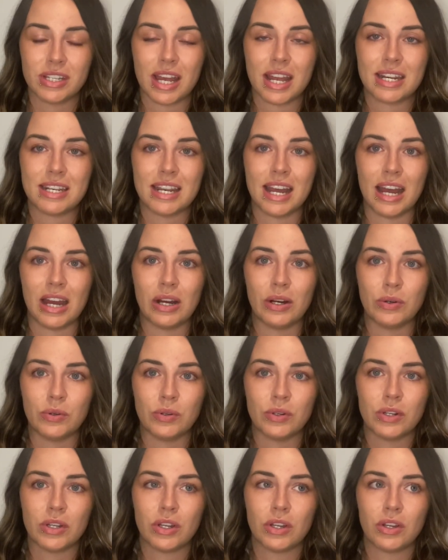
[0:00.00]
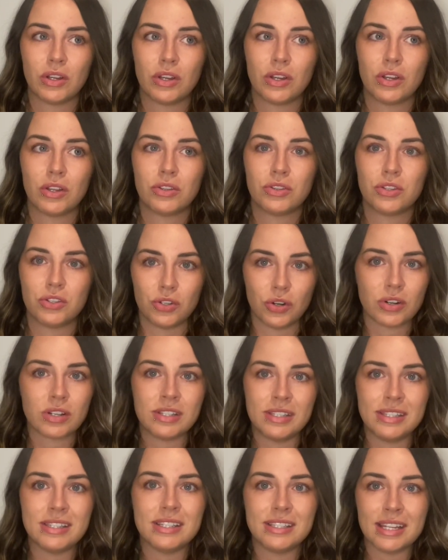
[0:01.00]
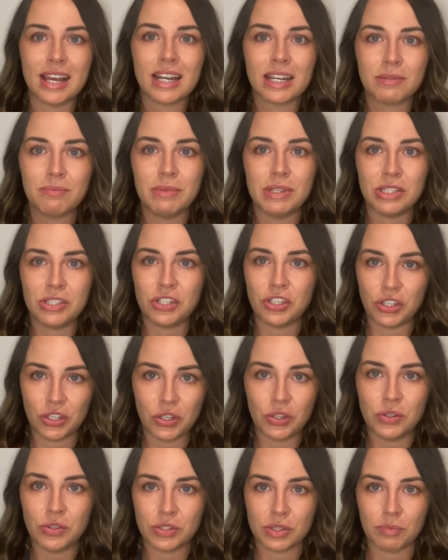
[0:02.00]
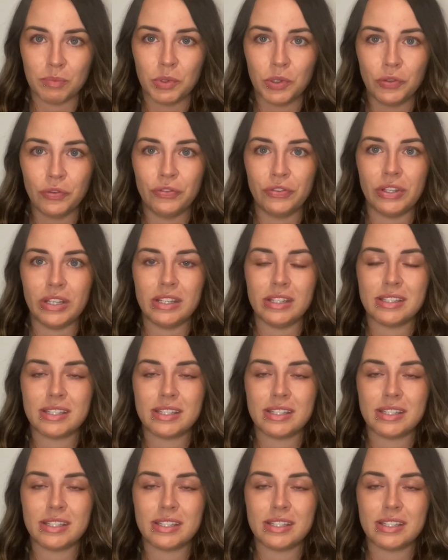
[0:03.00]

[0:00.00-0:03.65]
And now the doctors are telling me to use the morphine